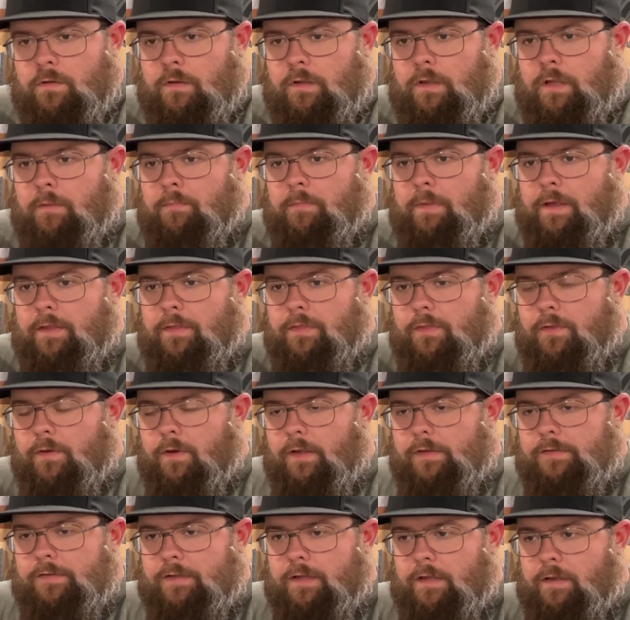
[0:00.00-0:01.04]
and my
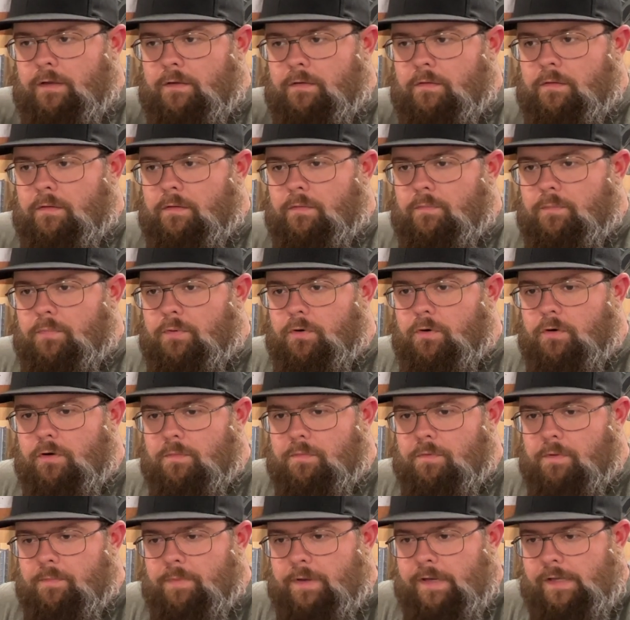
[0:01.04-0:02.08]
thoughts on
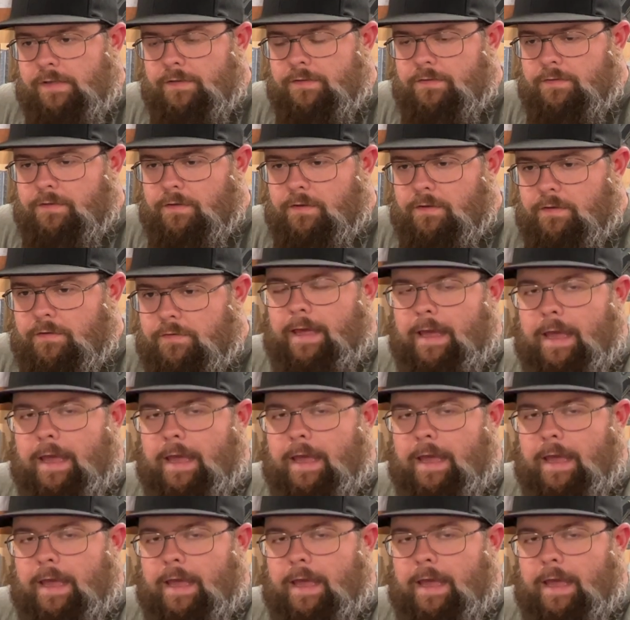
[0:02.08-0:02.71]
portable bandsaws.